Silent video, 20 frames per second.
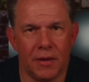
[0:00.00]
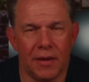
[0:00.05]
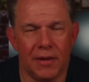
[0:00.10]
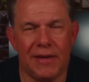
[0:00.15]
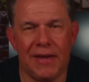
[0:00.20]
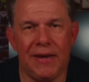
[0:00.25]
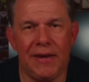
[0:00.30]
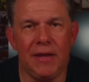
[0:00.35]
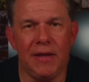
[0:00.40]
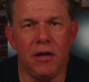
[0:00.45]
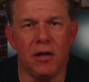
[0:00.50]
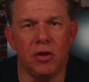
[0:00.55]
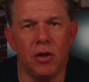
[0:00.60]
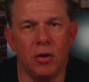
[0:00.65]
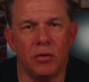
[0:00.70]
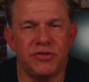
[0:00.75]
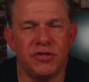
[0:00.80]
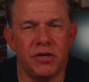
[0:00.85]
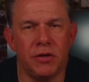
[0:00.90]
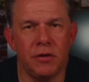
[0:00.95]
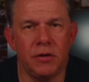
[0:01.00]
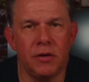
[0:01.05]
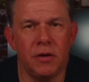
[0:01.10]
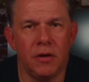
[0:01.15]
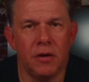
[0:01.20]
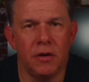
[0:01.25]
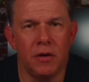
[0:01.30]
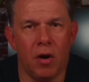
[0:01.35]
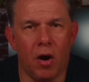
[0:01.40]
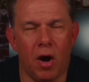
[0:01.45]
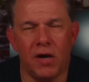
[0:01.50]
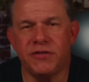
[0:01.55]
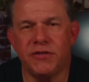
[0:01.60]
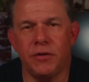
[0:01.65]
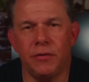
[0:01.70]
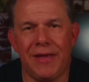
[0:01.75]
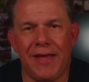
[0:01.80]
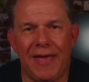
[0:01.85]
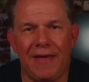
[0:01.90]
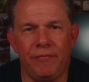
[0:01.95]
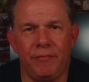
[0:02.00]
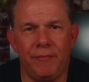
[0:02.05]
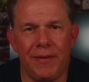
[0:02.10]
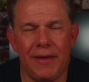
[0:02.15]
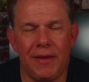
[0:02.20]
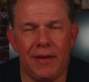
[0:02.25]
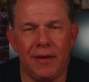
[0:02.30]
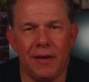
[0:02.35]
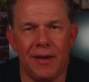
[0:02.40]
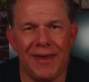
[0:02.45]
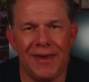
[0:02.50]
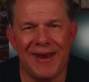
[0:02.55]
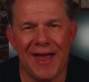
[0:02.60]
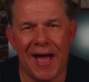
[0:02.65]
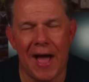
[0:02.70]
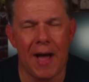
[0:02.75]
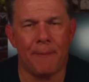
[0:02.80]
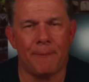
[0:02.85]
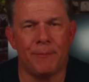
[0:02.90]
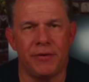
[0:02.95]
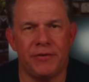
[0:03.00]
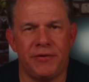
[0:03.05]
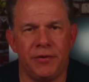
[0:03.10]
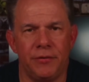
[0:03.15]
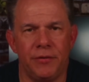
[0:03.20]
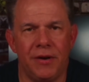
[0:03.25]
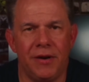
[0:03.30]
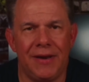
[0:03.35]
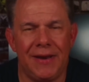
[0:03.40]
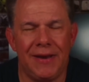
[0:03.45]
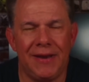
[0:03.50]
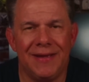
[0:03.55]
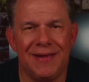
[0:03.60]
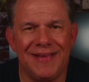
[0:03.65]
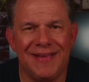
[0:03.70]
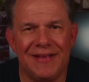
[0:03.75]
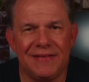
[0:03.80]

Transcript: Getting closer also gave me an opportunity